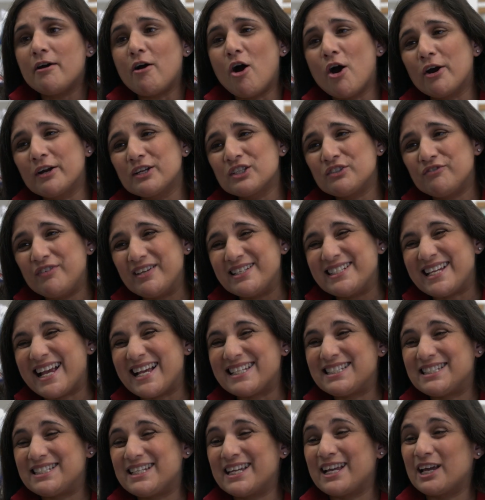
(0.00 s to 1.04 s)
RSV
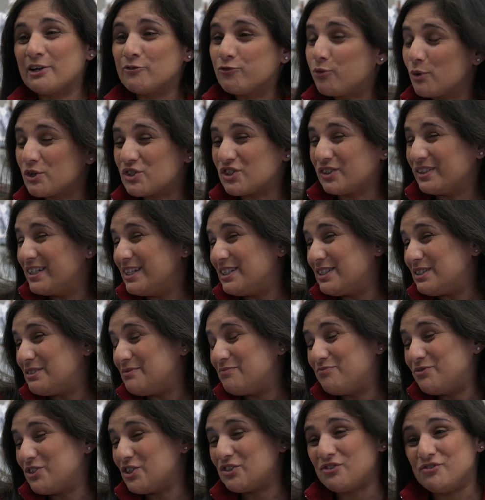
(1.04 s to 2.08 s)
testing, unfortunately, is
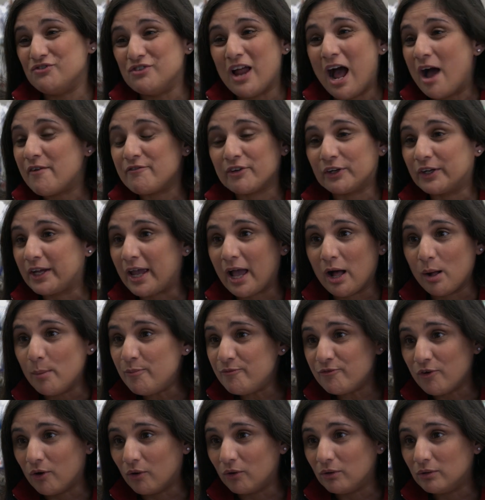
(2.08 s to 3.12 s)
just not very
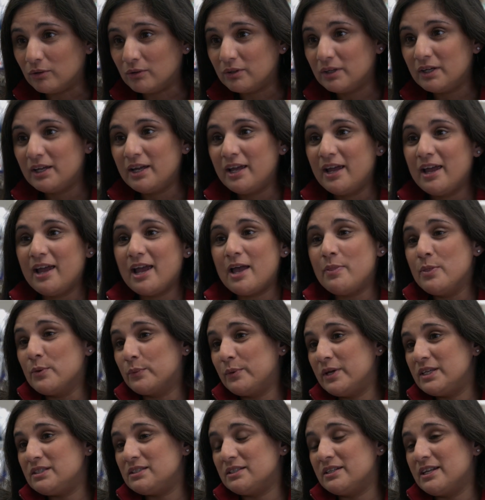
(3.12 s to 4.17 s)
helpful. And the
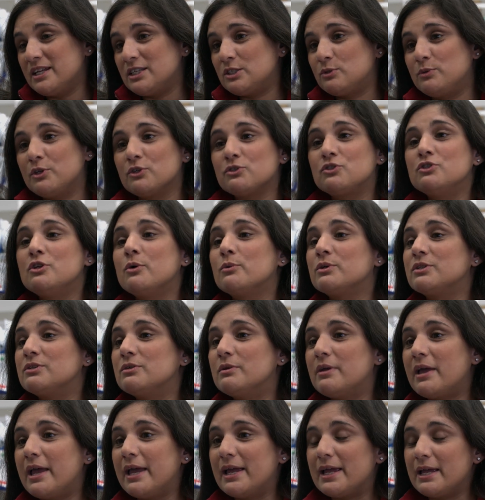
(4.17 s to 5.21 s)
reason is there's no
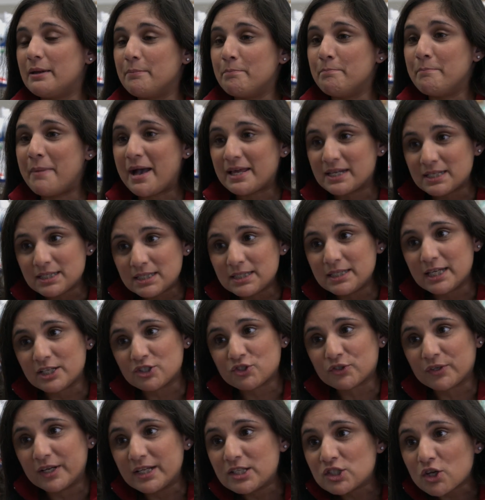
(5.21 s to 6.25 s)
medicine that
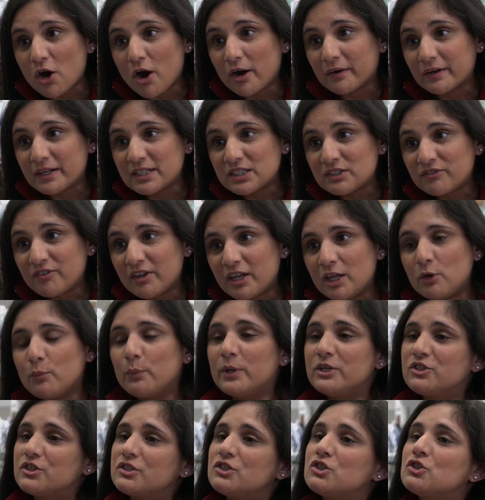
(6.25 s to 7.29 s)
treats RSV.
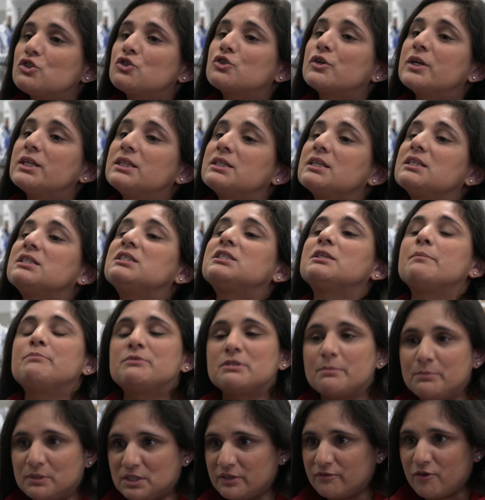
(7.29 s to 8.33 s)
We just treat the
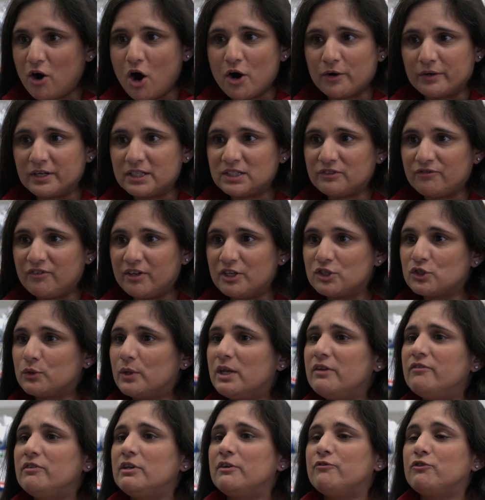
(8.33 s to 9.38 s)
symptoms of RSV. So
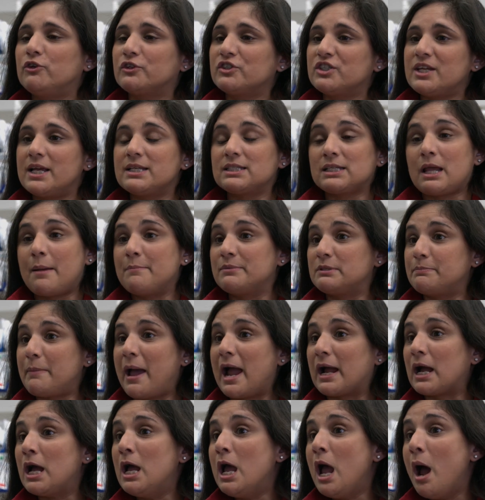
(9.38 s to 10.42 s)
even if your test comes
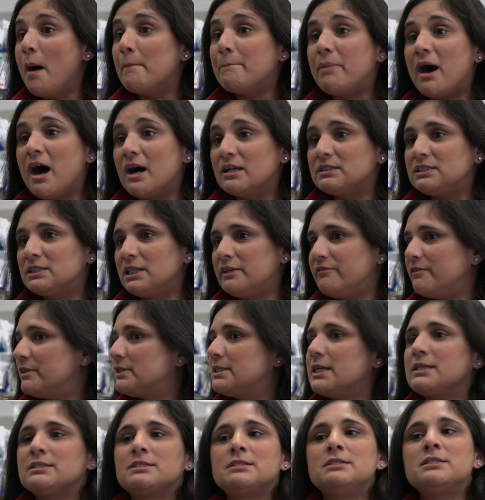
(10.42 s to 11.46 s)
back positive, it
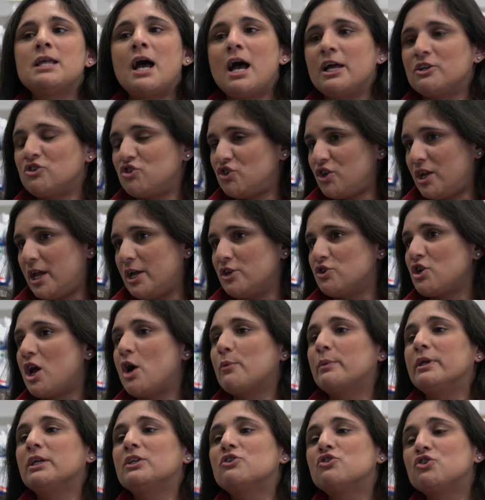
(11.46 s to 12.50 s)
does not change how
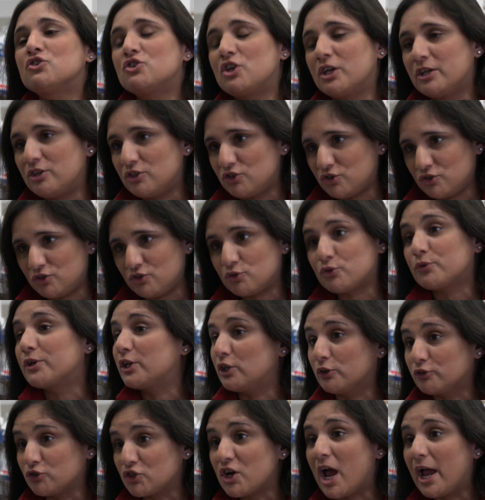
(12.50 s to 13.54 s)
we treat
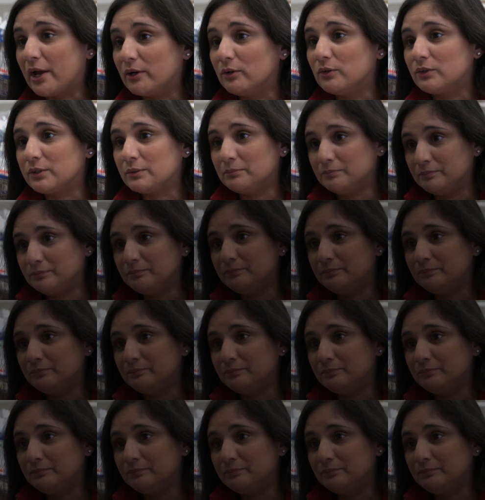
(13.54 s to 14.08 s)
your child.